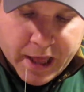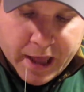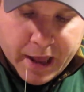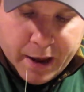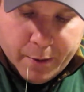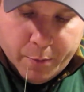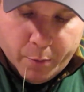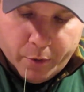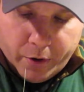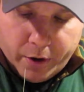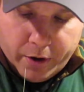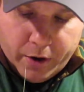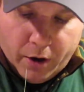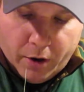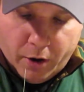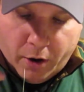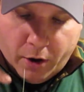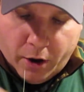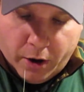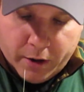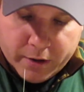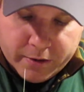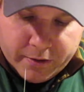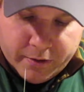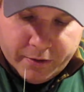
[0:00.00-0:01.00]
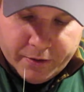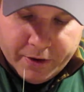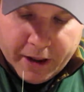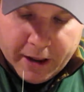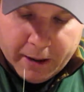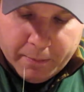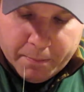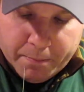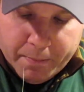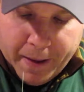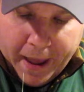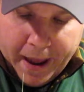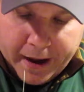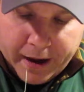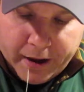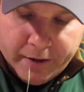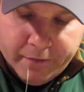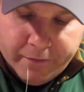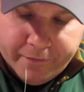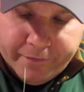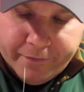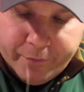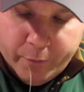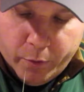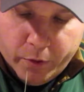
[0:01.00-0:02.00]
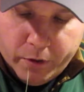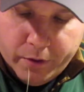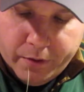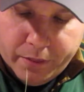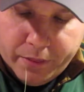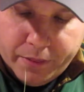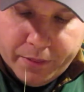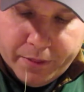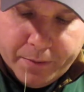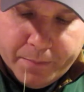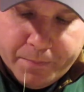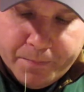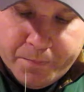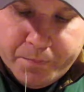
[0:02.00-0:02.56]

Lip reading: And we're going to alternate back and forth.